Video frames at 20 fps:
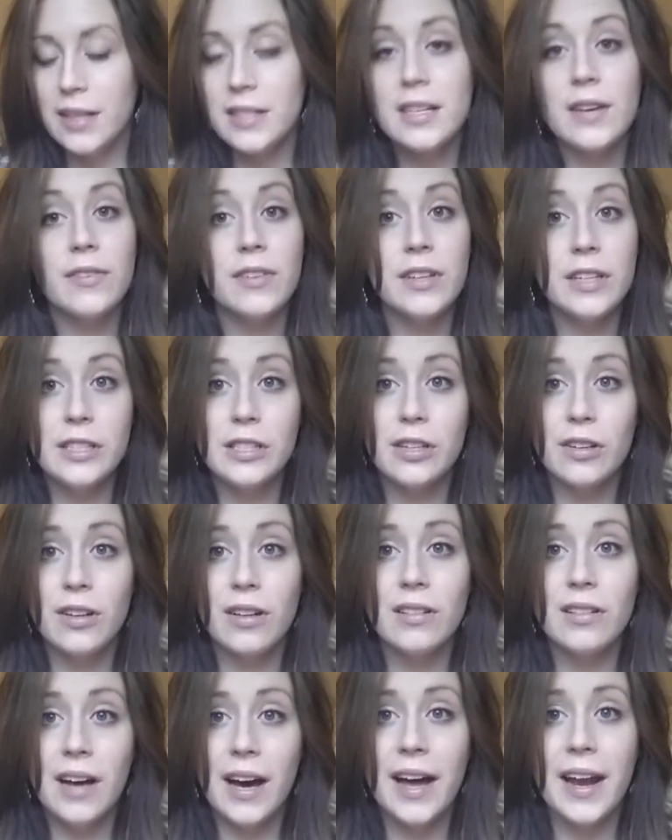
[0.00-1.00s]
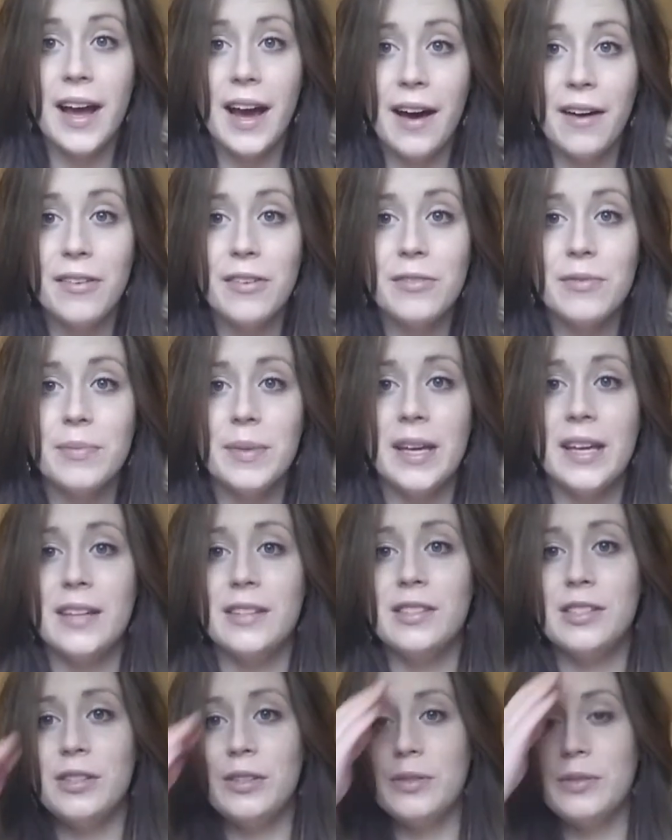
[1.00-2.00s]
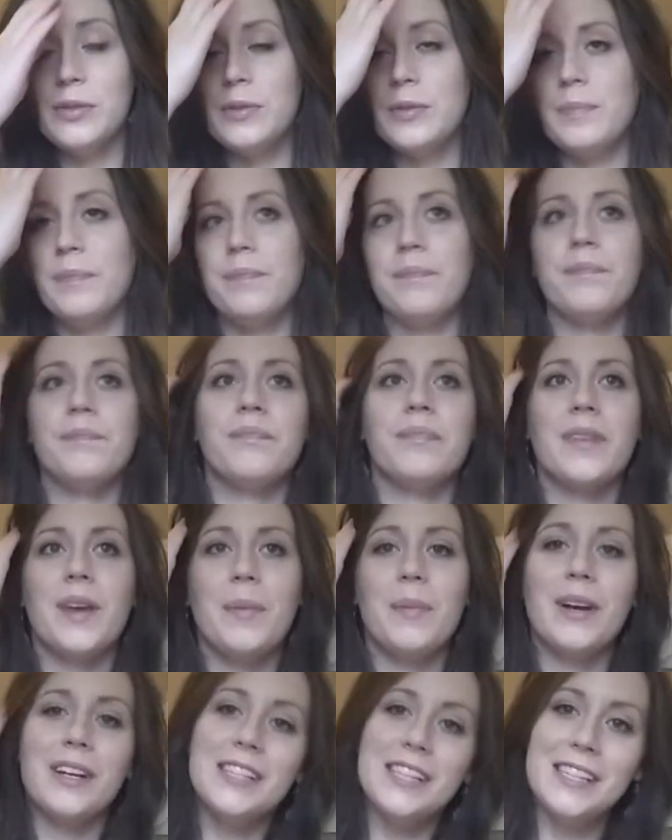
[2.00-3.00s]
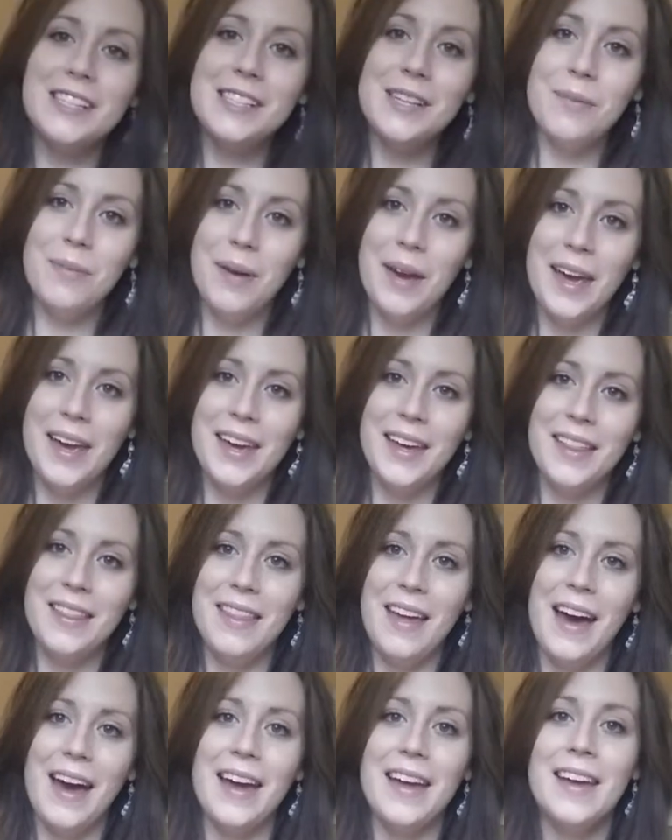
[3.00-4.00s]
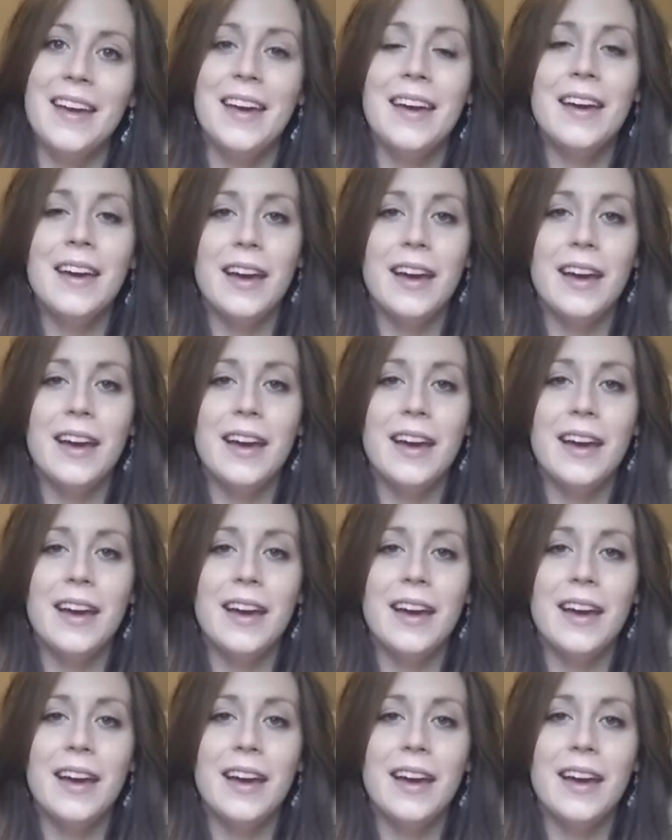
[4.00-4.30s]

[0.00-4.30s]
It definitely took a lot out of me to participate in that.